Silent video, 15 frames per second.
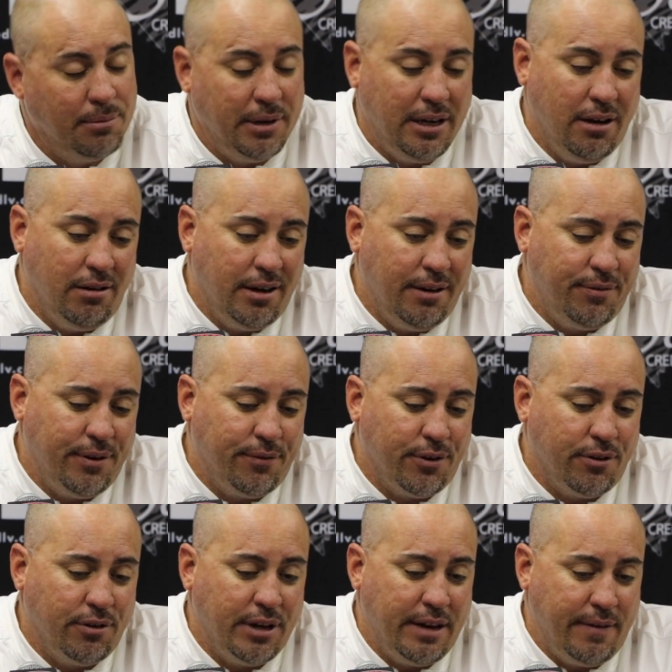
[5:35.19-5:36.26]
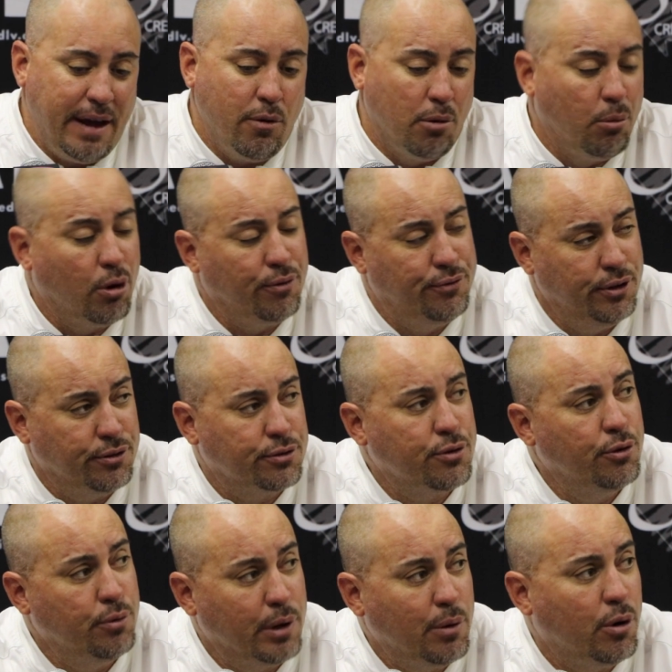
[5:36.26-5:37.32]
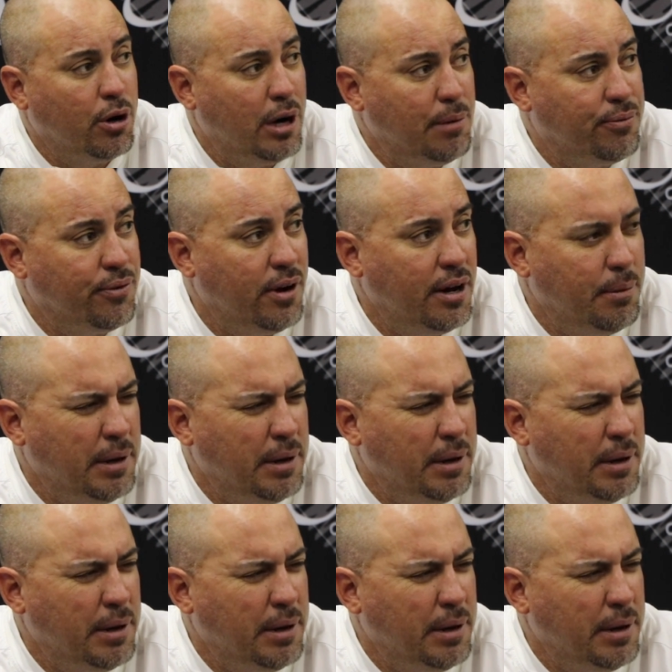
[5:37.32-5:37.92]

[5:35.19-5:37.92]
I mean, you know, if, if they were more physical than we were up front.